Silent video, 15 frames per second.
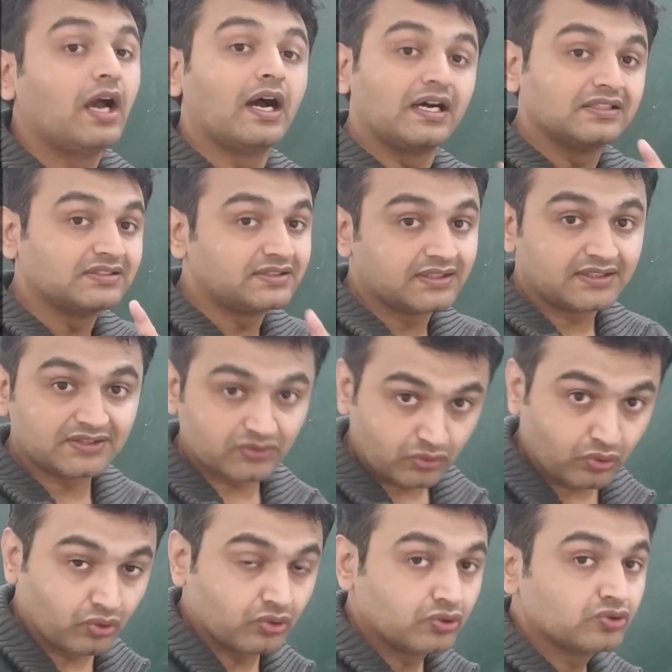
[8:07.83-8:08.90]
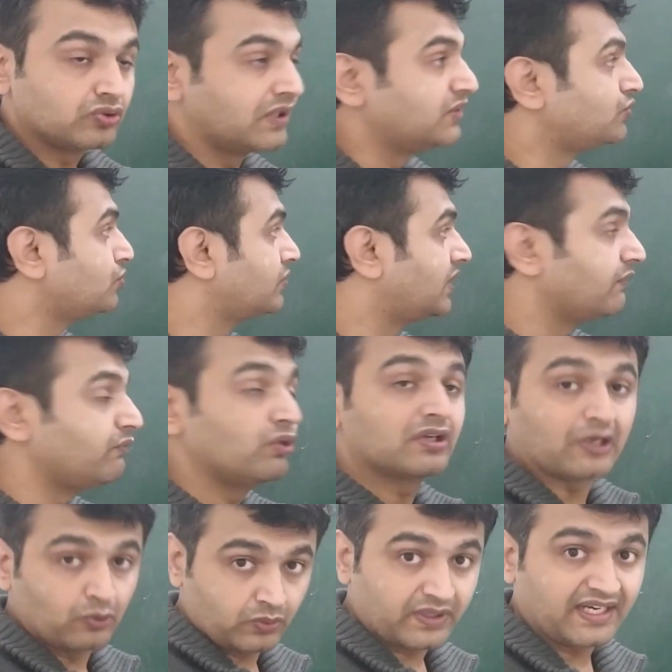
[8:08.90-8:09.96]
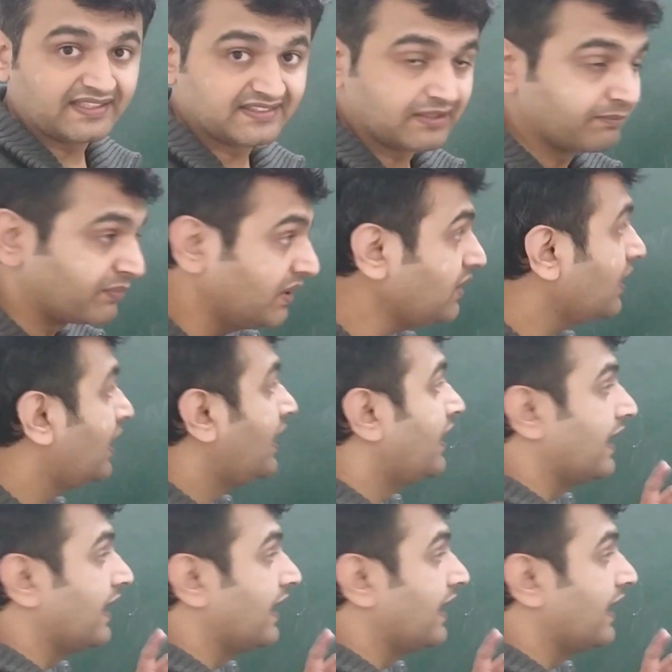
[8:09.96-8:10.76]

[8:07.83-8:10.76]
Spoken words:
Answer is no. So I should give you a counter example.